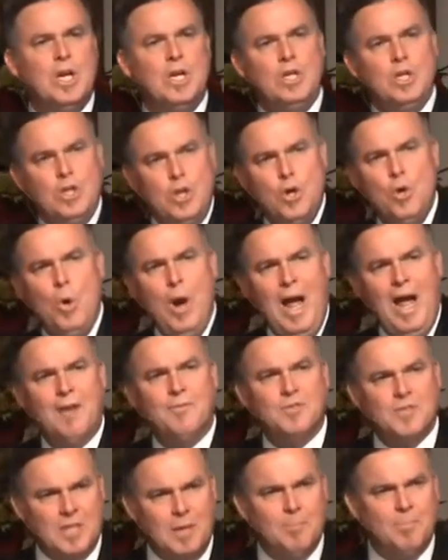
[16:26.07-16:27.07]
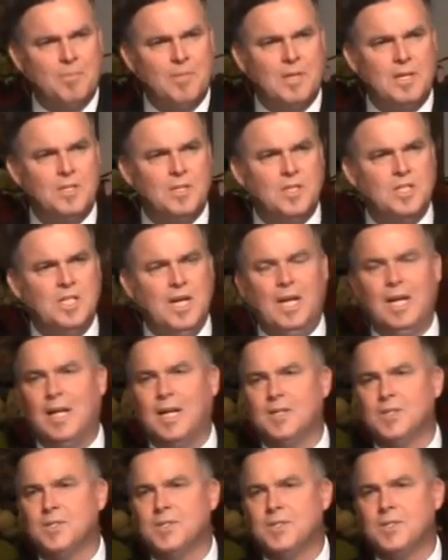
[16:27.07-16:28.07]
you have something to tell
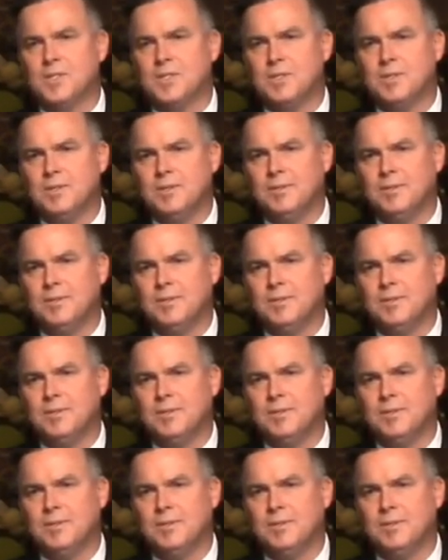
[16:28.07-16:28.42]
us.